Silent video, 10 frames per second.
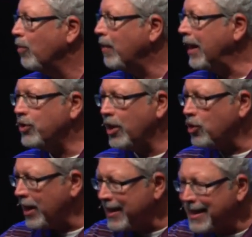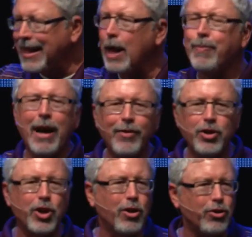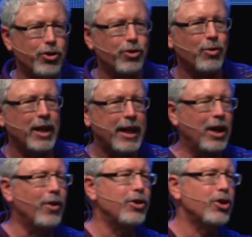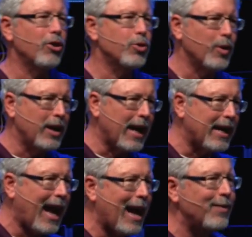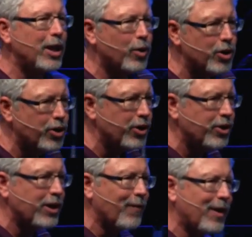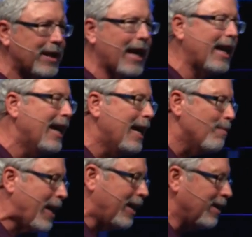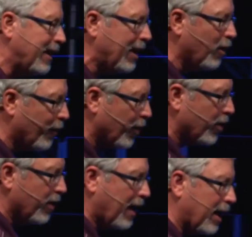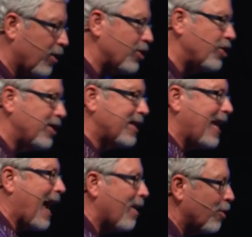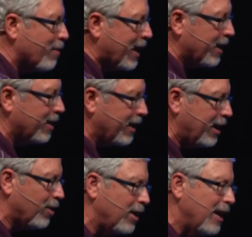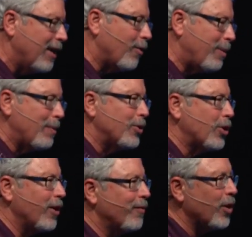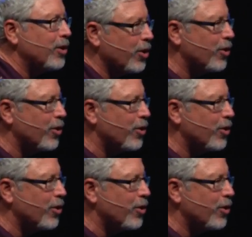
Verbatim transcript: And so they tried to stamp out the church. We're going to kill the church. We're not going to have any Christians and stuff like that. Made it illegal for uh, Christians to gather, made it illegal for people to convert to